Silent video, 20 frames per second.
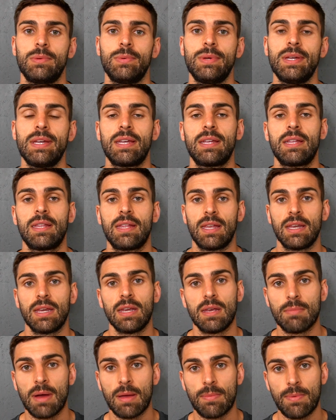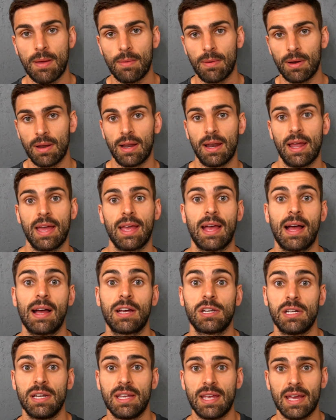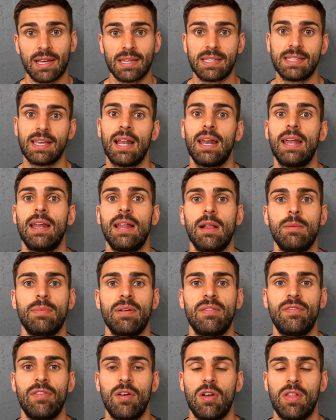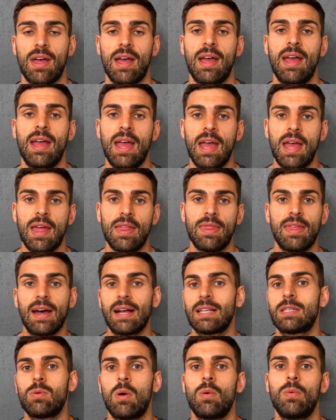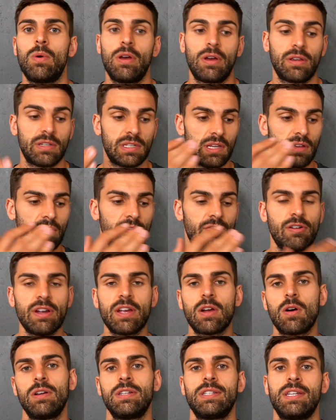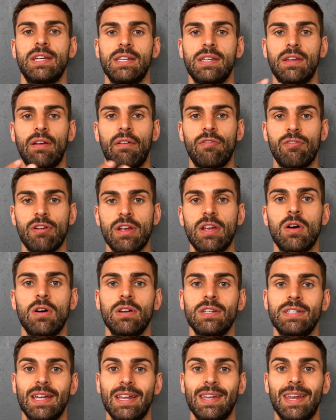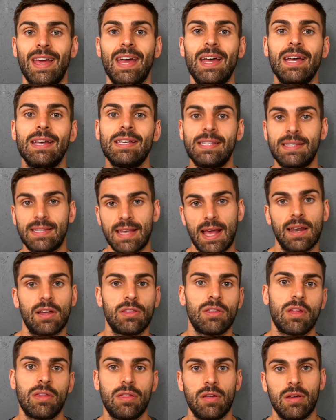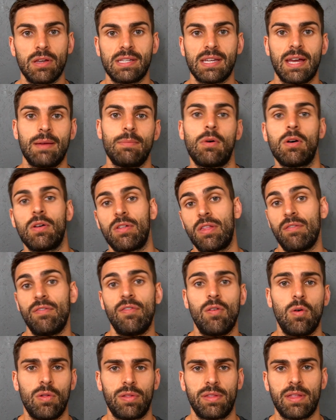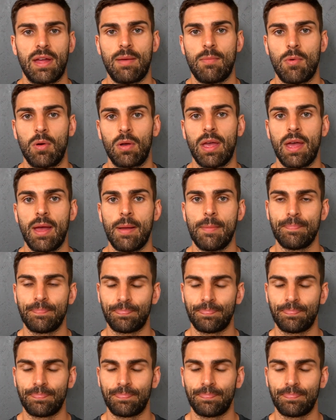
a week, then you might be able to like actually excel a little bit further. That's what works. Free content, free content, sell on the third time, off the fourth time, okay?